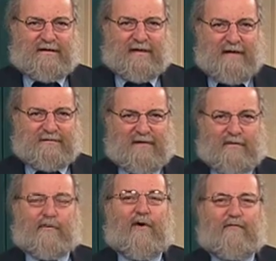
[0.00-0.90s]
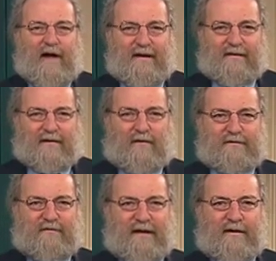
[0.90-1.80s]
last time, were already
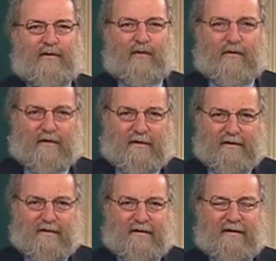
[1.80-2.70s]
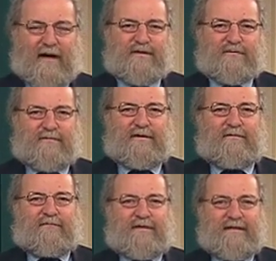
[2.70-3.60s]
cultivating corn, a derivative
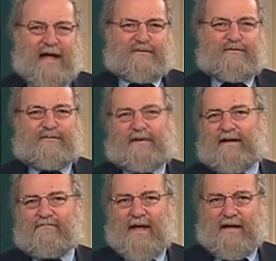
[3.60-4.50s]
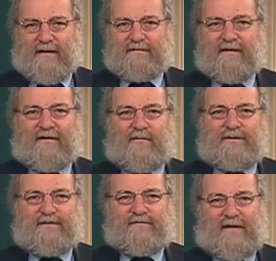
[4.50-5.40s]
of the natural plant maize,
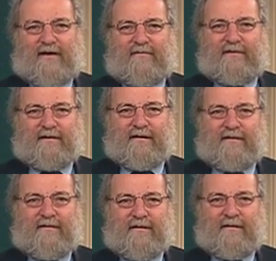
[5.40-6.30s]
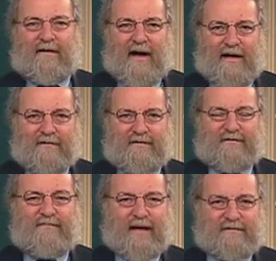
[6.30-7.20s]
which is found in the highlands
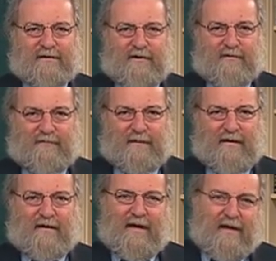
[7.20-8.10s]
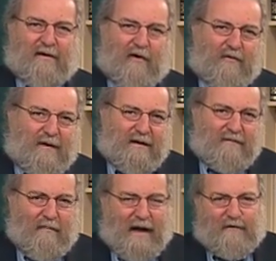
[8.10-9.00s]
of Mexico. It had already
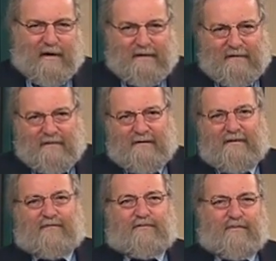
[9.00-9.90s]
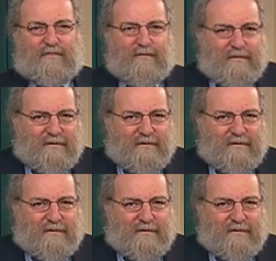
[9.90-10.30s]
migrated through